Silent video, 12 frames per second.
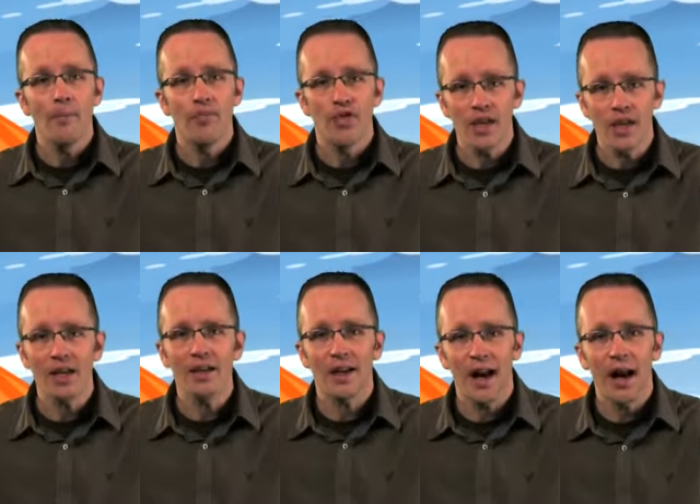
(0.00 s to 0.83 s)

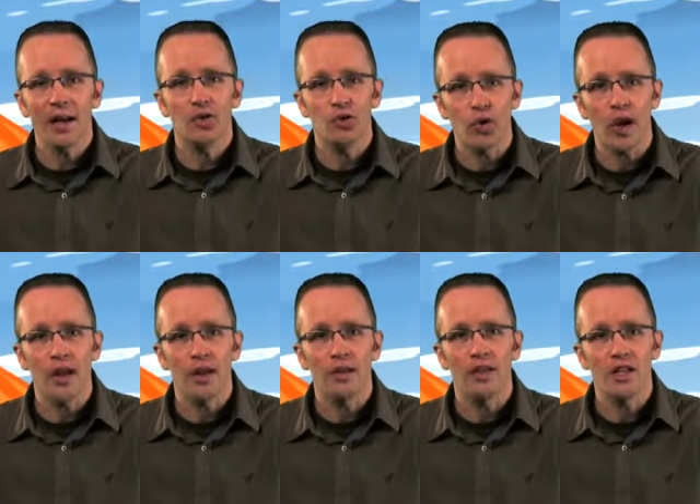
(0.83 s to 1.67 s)
then God
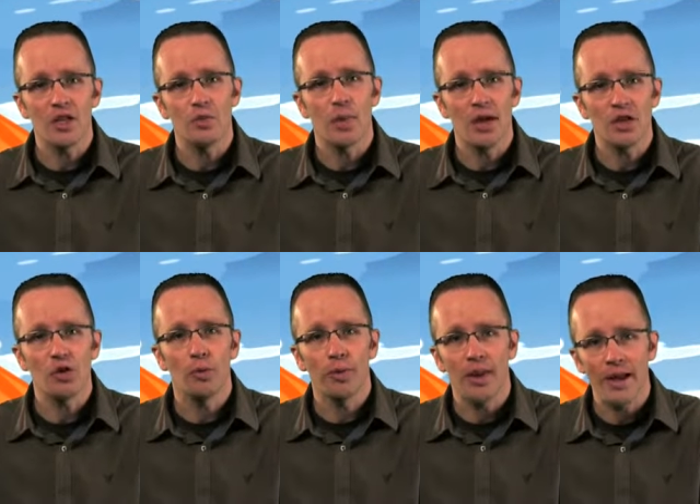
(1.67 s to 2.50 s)
granted this special
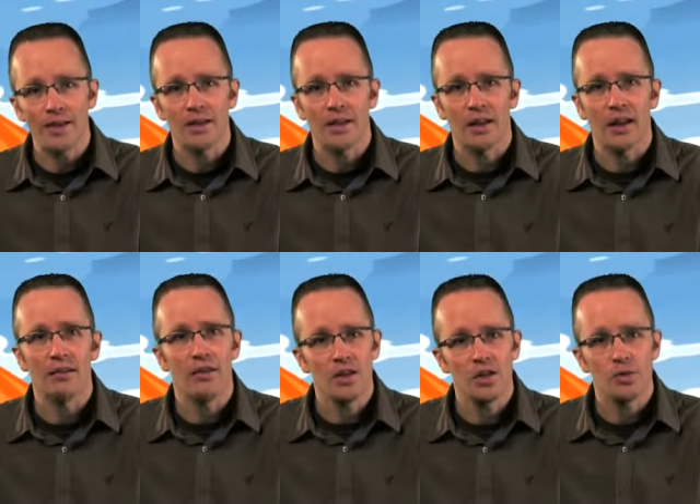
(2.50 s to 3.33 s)
blessing of
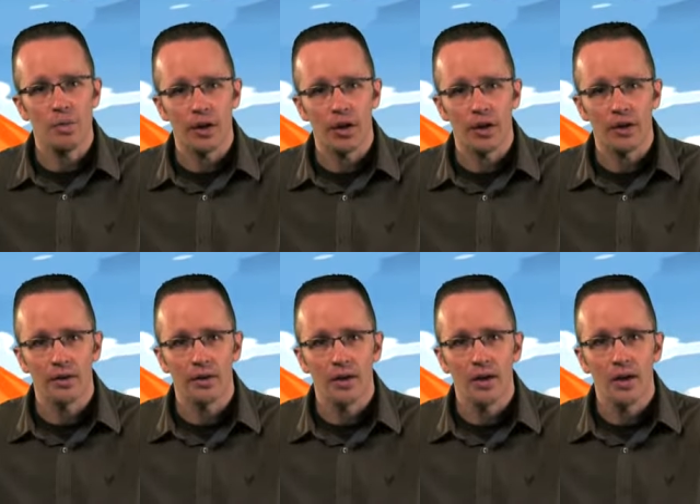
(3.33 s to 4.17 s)
his spirit.
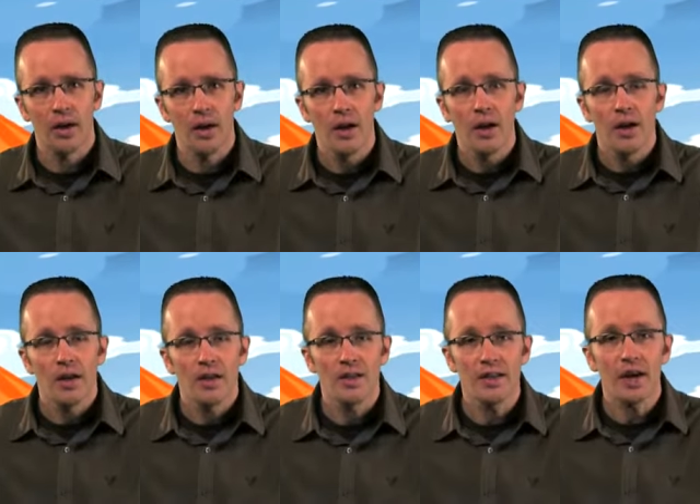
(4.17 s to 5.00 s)

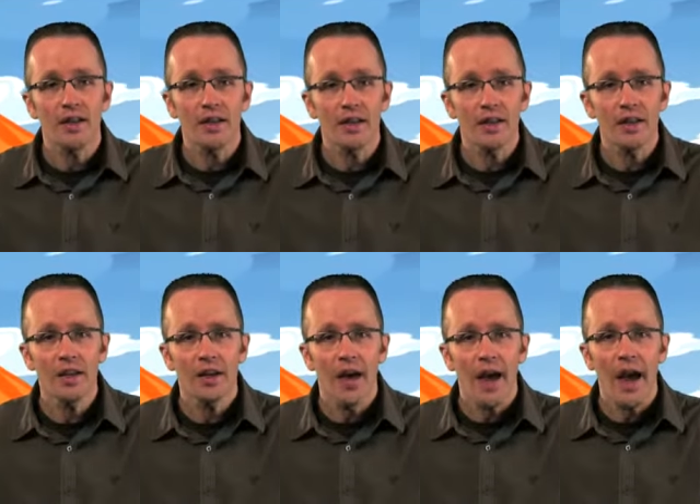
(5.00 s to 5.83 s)
Suddenly,
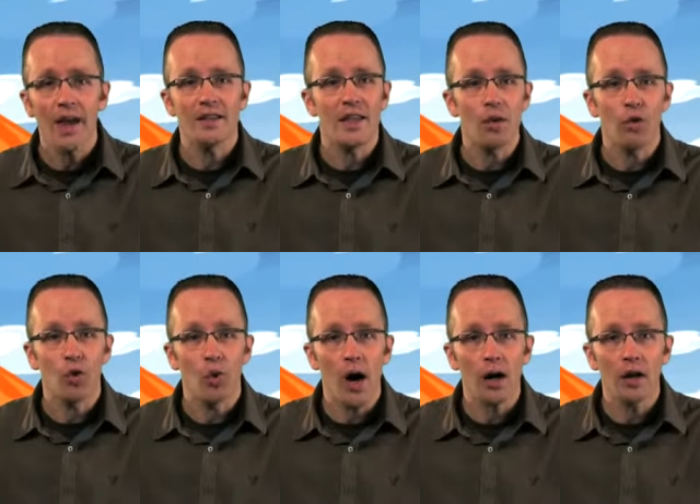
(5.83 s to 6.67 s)
as they were
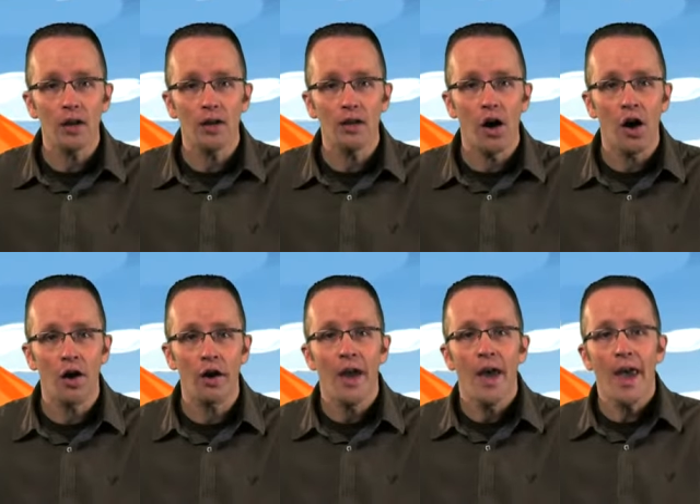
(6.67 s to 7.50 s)
walking along,
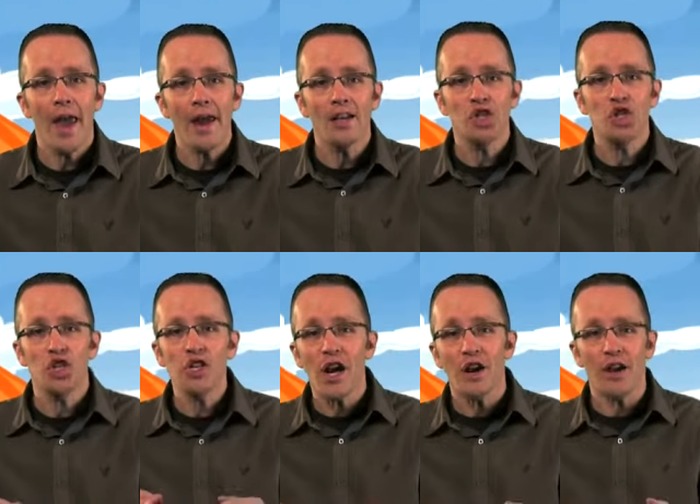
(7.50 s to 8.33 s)
a
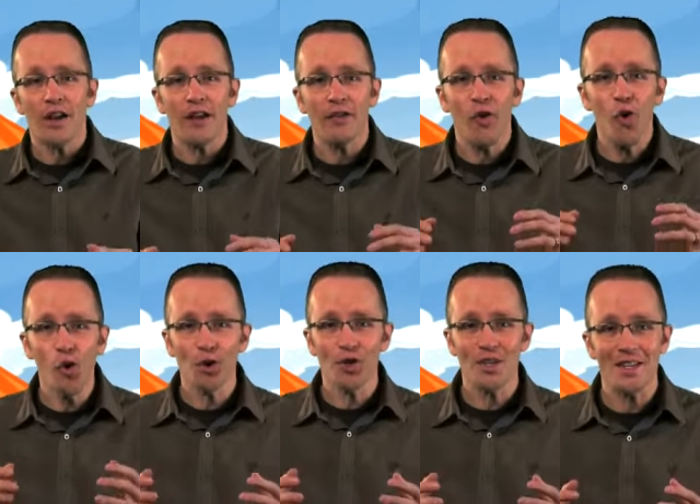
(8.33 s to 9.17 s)
chariot of
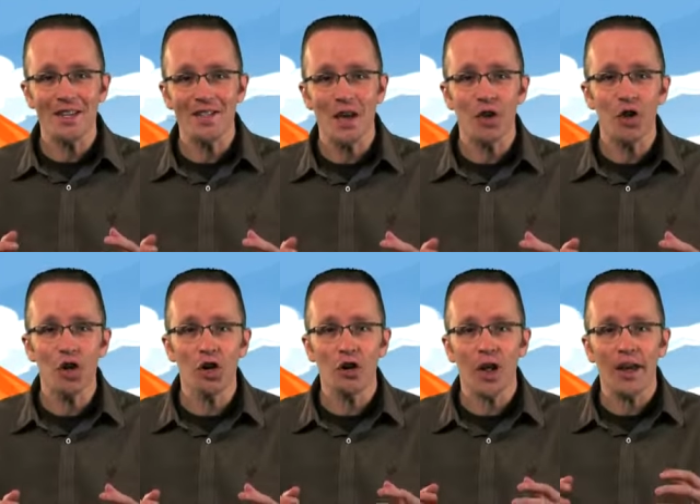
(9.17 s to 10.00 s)
horses that
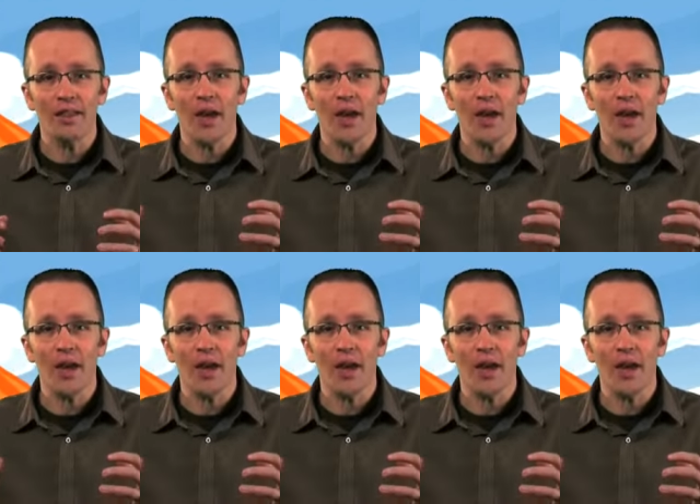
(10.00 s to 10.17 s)
looked like